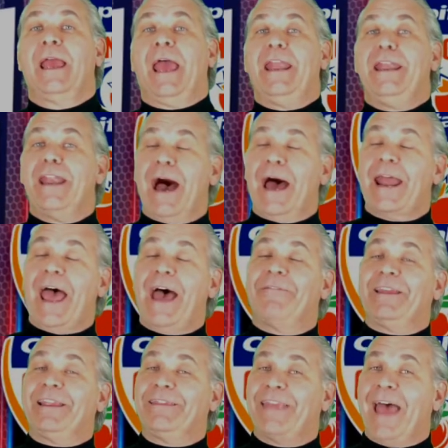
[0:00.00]
and not
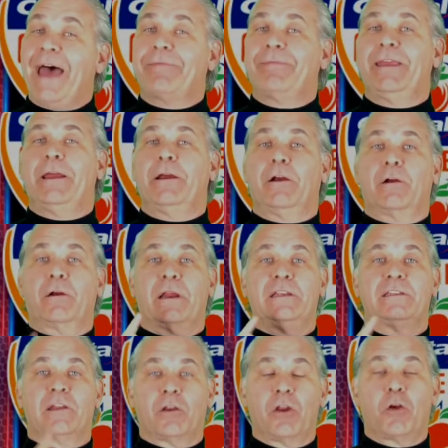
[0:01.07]
having that there
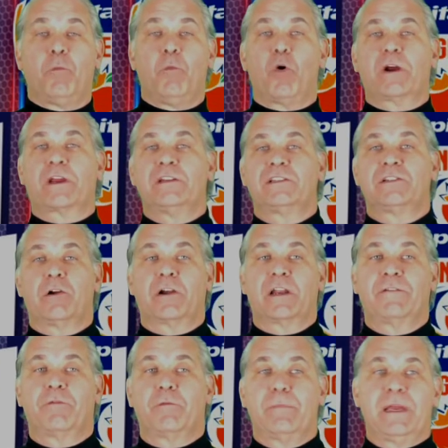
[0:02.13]
is a little more
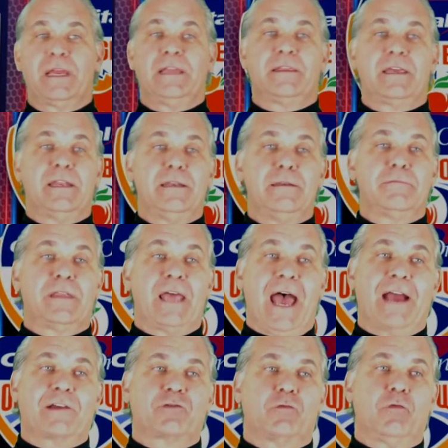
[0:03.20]
concerning for me than the
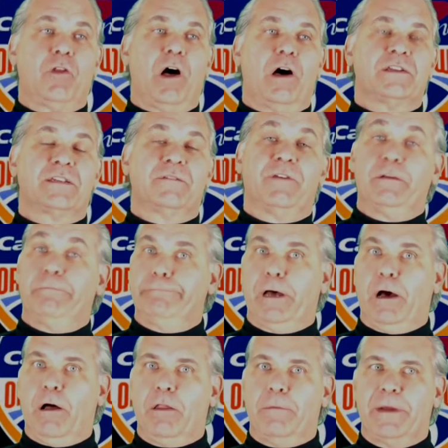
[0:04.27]
actual loss of an
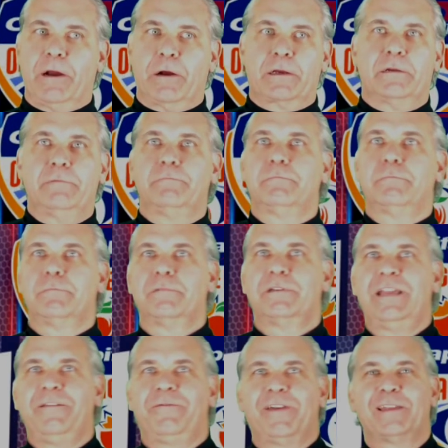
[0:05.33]
All-American
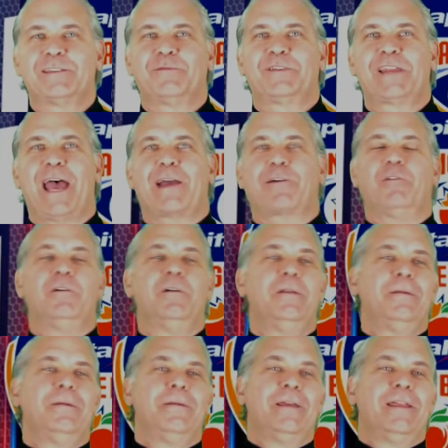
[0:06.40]
defensive tackle.
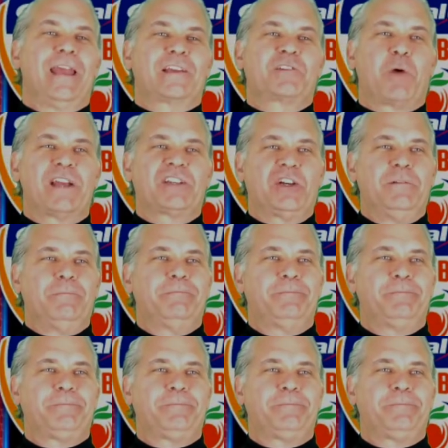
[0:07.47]
Next question.